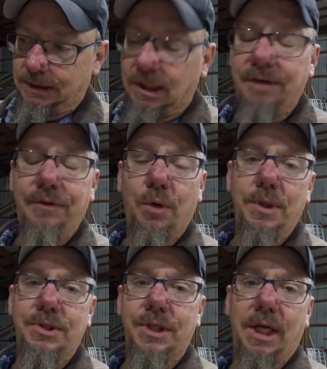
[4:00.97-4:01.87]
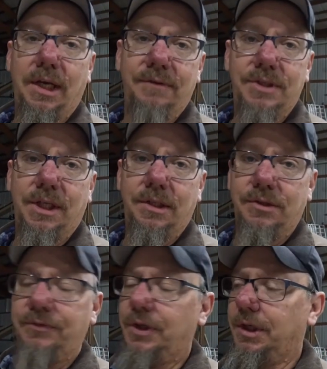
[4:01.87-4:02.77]
I've always said, and I've said this
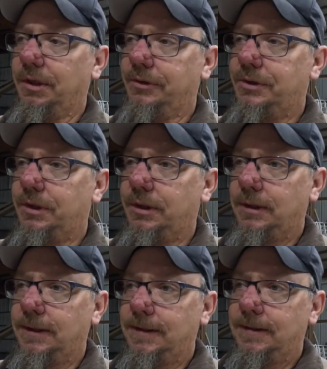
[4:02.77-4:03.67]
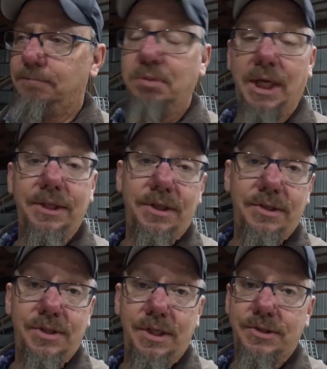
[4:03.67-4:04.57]
for years.
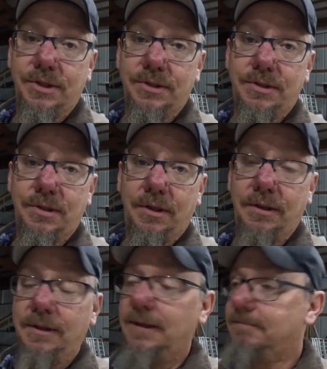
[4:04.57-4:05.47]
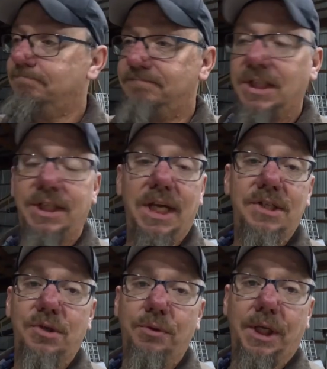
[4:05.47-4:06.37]
Planting seasons, the
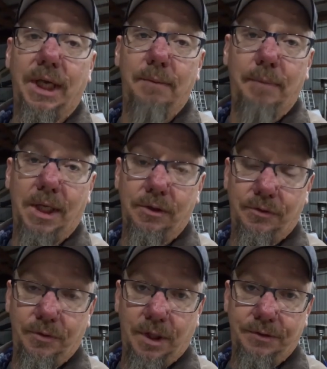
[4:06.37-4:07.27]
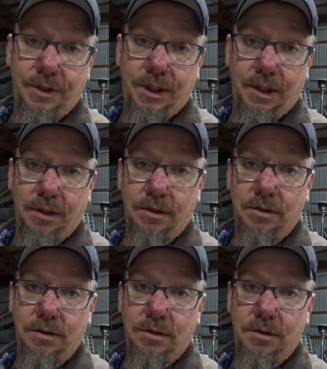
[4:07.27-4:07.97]
days only get better throughout the year.